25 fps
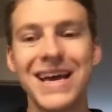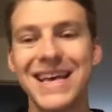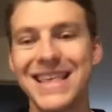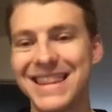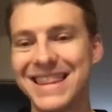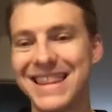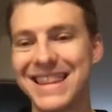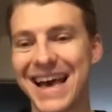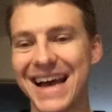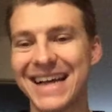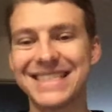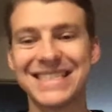
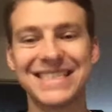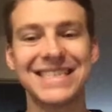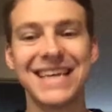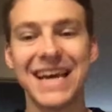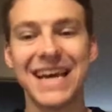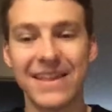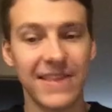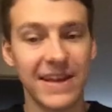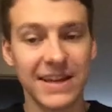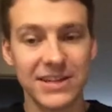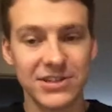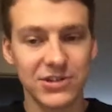That
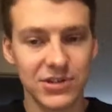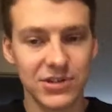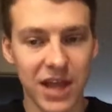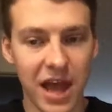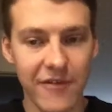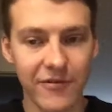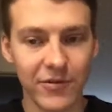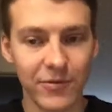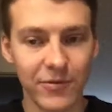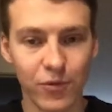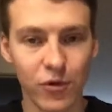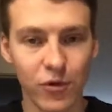said, they just
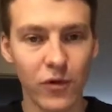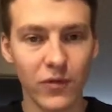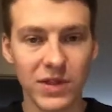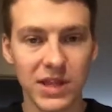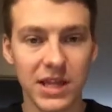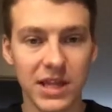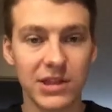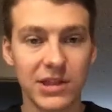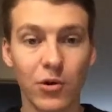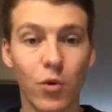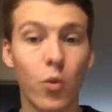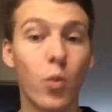haven't proven
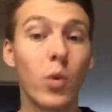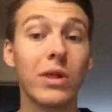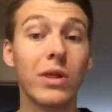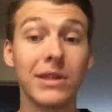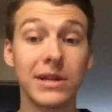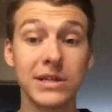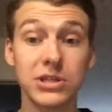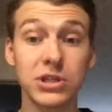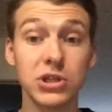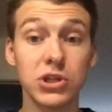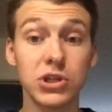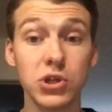that they're
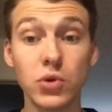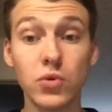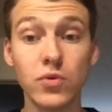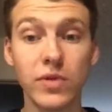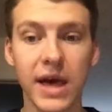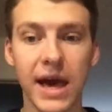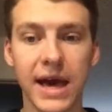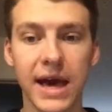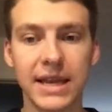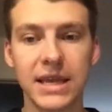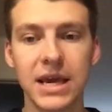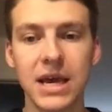willing to do
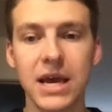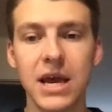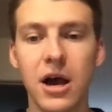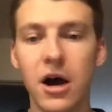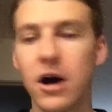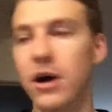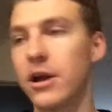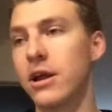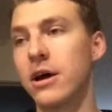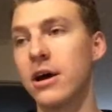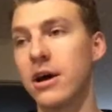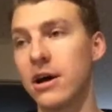that
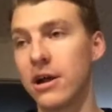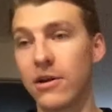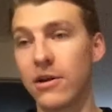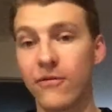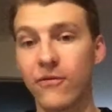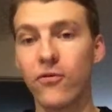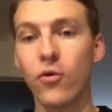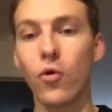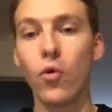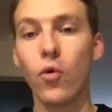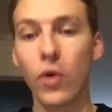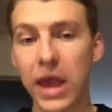on a
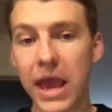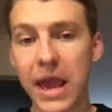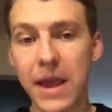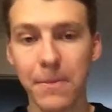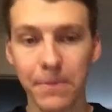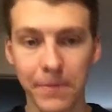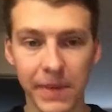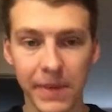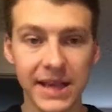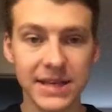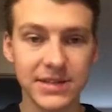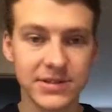full game
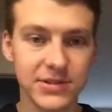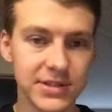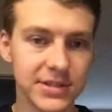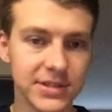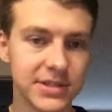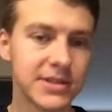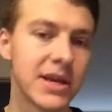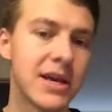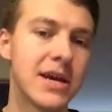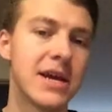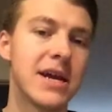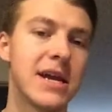
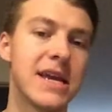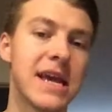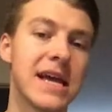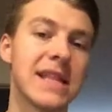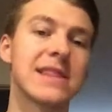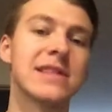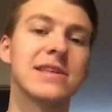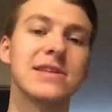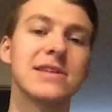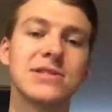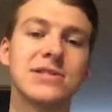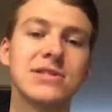basis yet
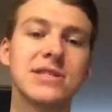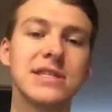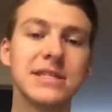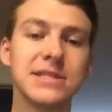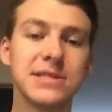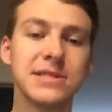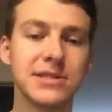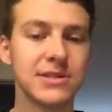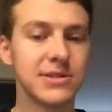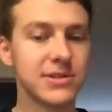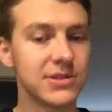this season.